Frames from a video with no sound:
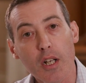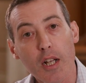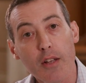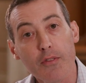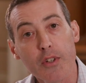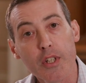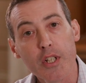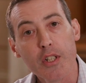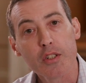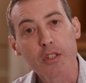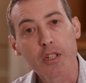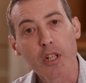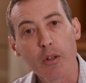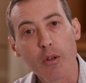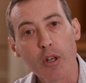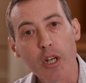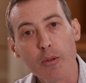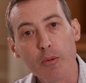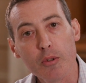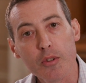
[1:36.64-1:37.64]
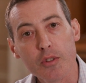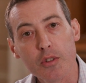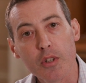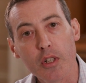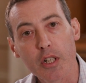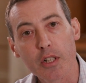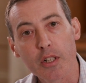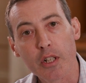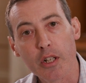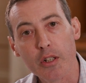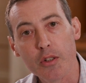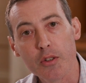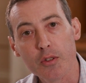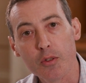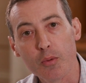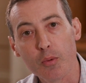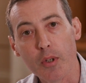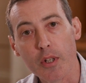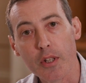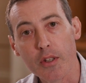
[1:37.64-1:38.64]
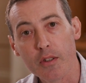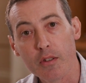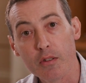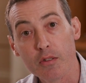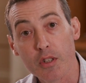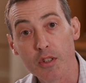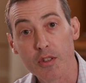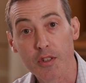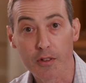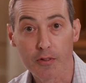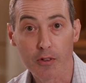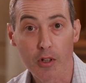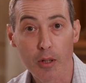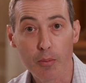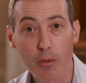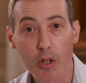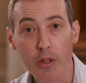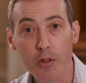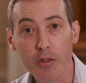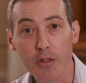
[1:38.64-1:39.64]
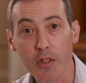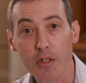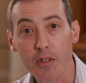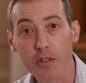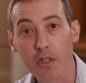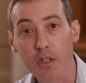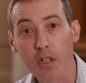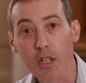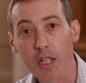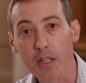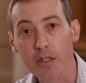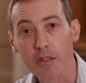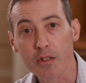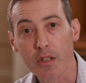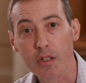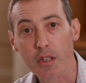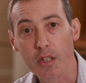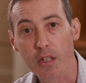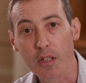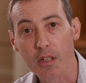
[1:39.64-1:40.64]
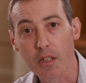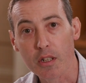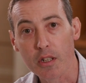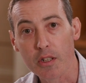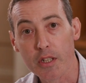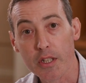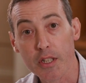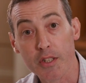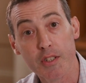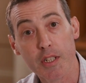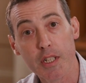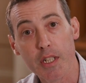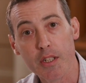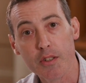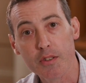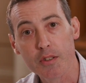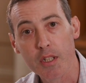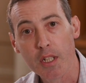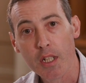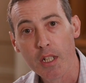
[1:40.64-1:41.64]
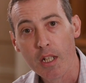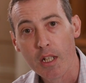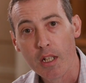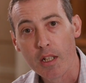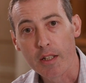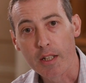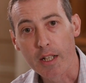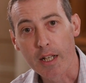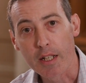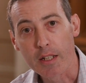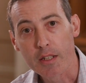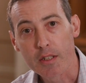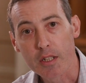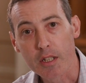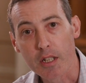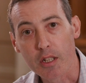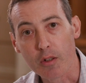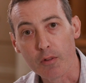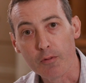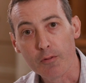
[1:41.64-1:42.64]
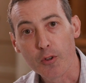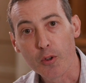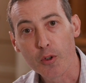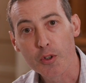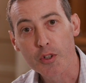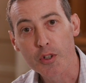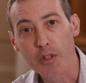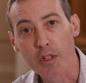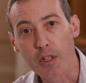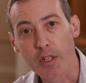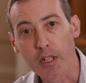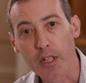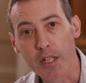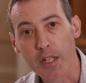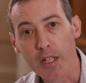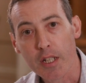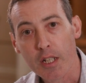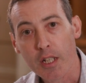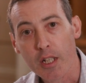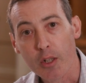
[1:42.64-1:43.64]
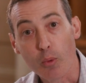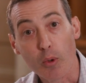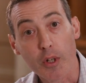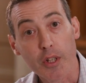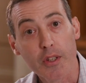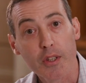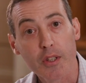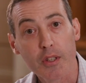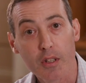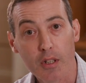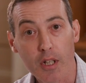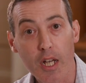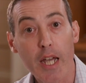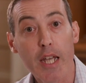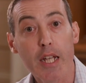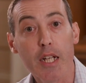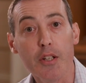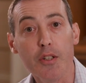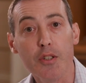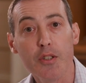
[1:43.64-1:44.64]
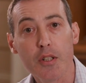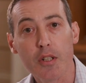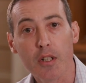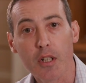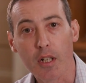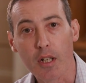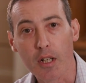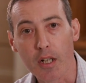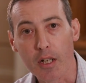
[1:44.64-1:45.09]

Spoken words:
11 years ago I was diagnosed with cystic fibrosis, and that's a disease that unfortunately with age